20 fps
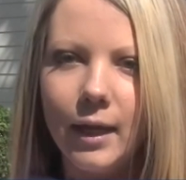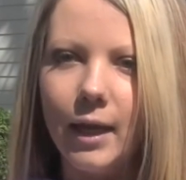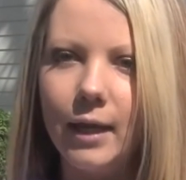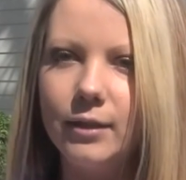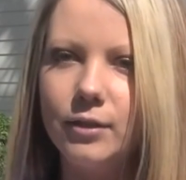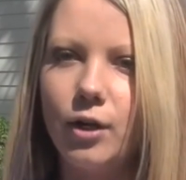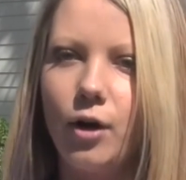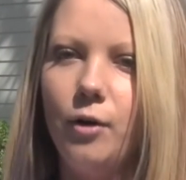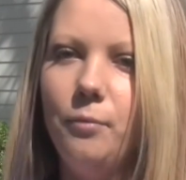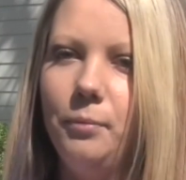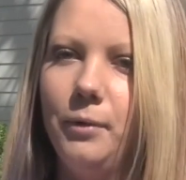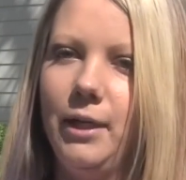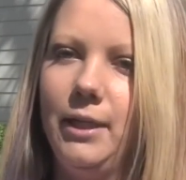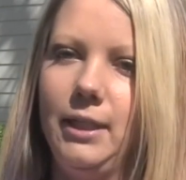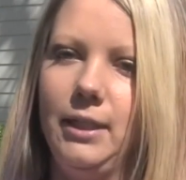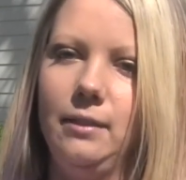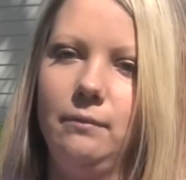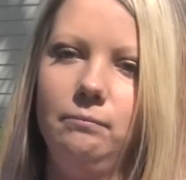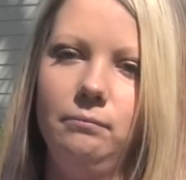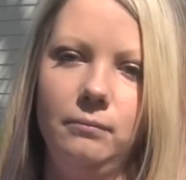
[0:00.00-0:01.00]
it's
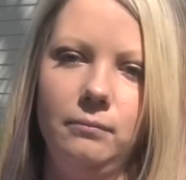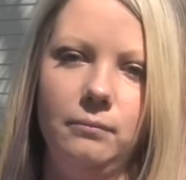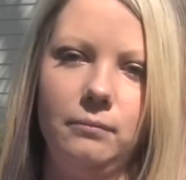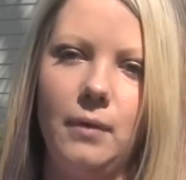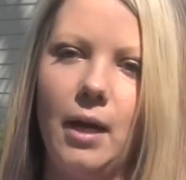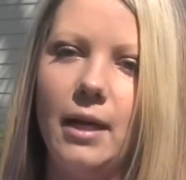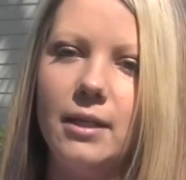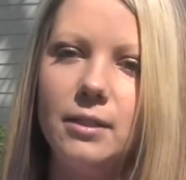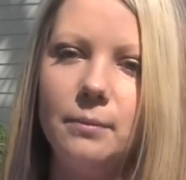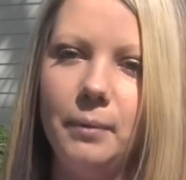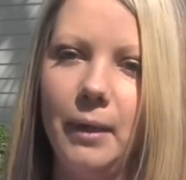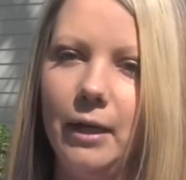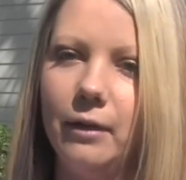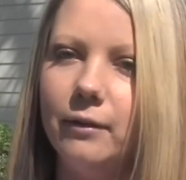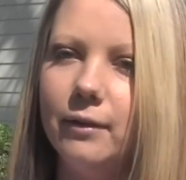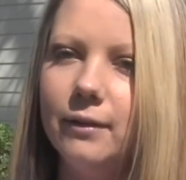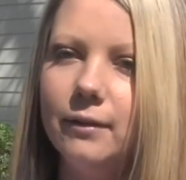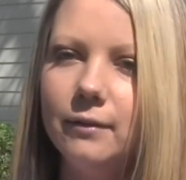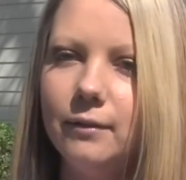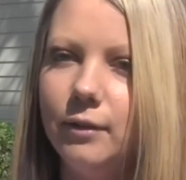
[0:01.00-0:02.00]
heartbreaking. As a
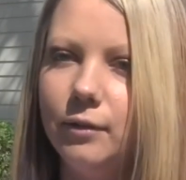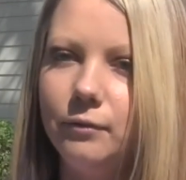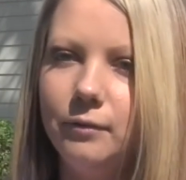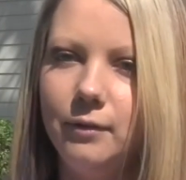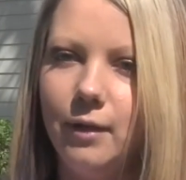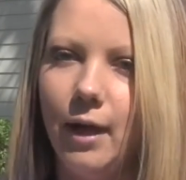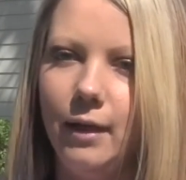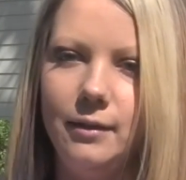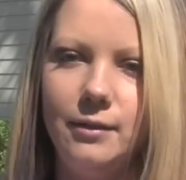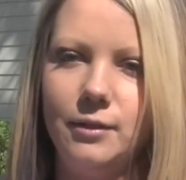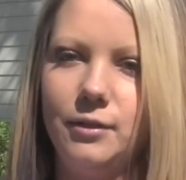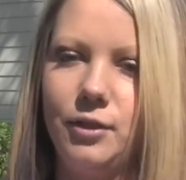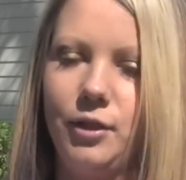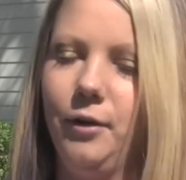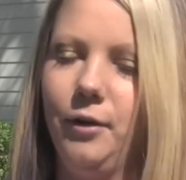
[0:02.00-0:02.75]
parent, you, it's